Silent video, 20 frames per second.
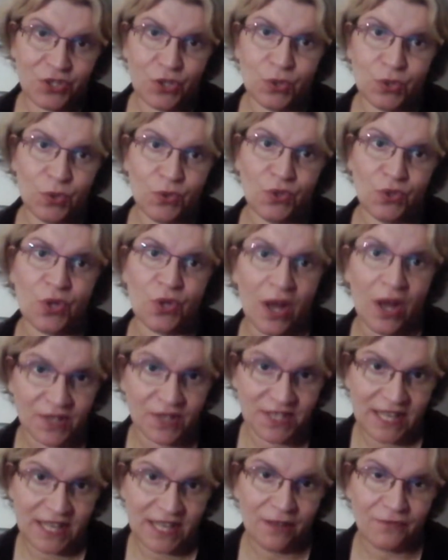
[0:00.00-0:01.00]
to
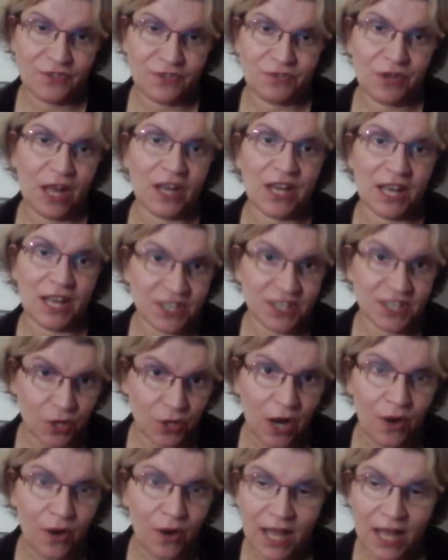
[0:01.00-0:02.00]
ourselves,
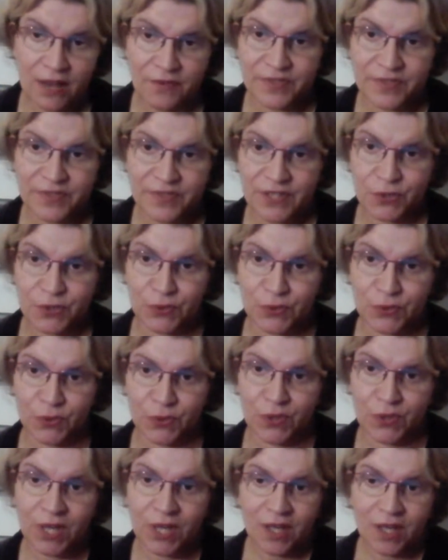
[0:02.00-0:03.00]
to our lives,
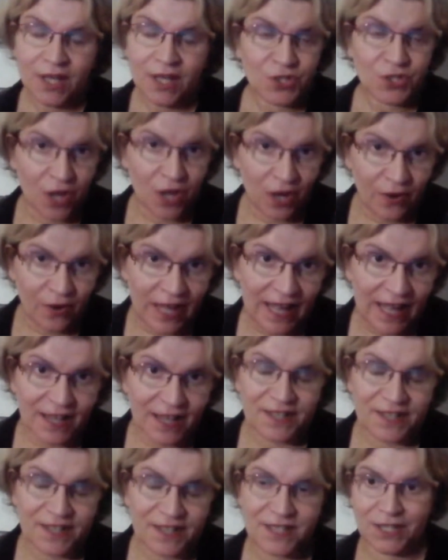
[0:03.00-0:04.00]
to our
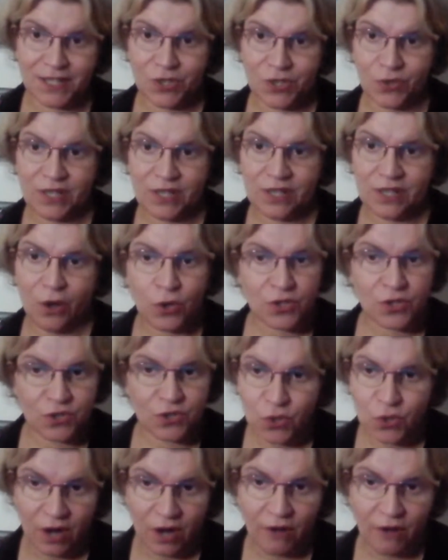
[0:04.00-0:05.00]
health, and
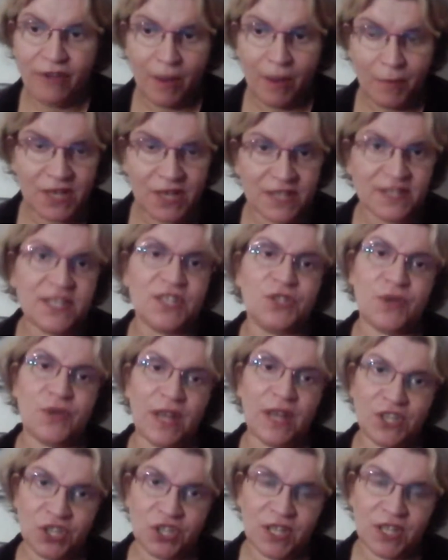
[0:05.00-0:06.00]
also to our family
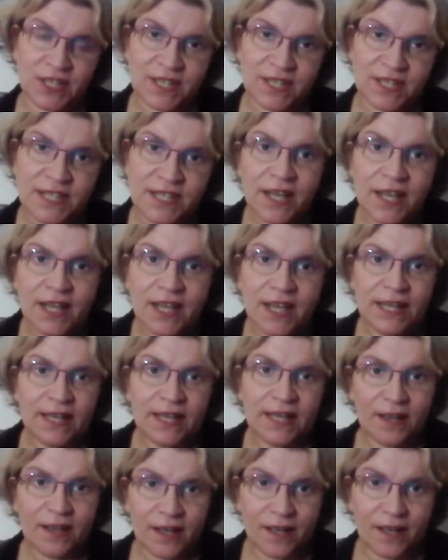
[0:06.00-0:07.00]
situations.
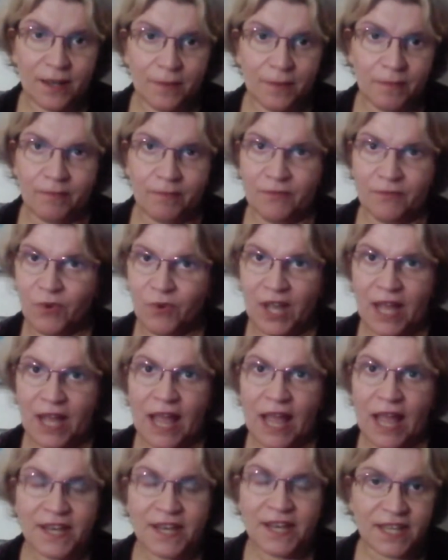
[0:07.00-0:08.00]

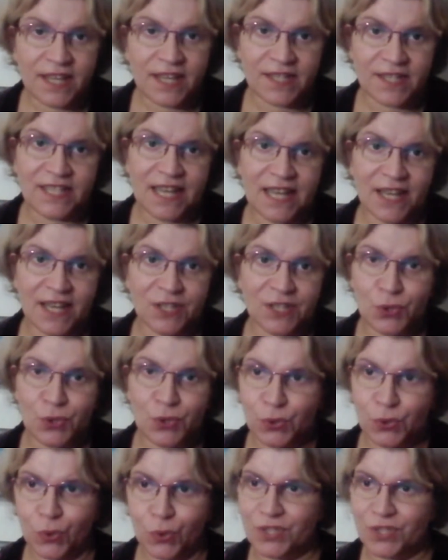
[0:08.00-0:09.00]
Anything is done
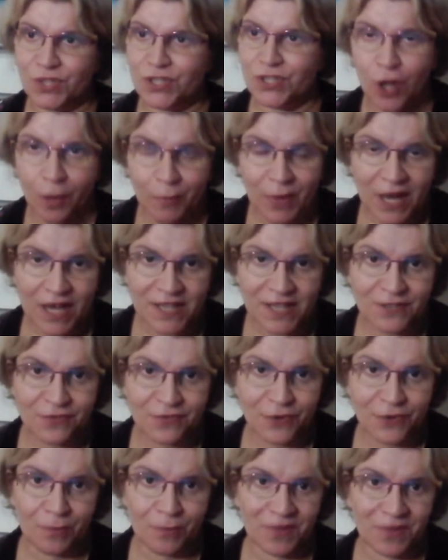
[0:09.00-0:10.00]
to stop
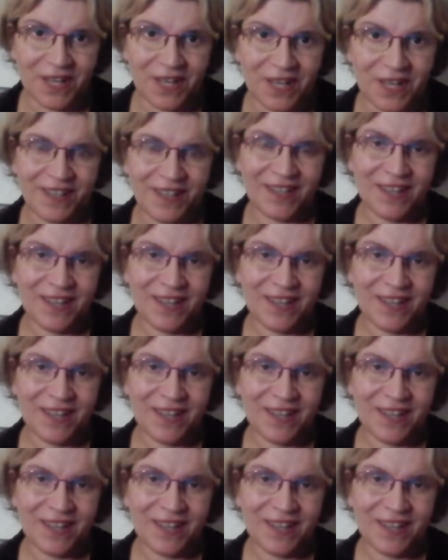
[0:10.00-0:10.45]
us from